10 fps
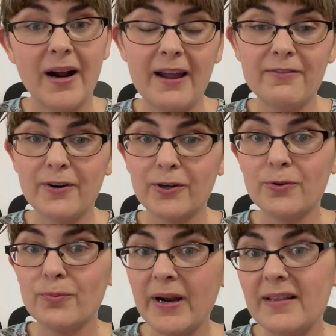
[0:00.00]
I've heard
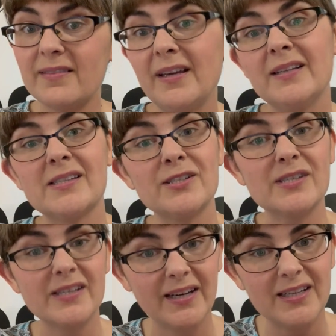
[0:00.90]
great things in
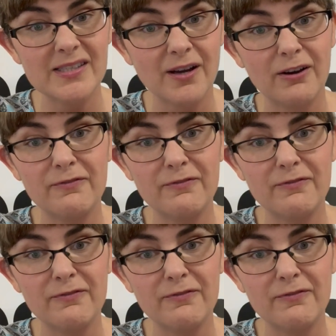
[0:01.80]
studies on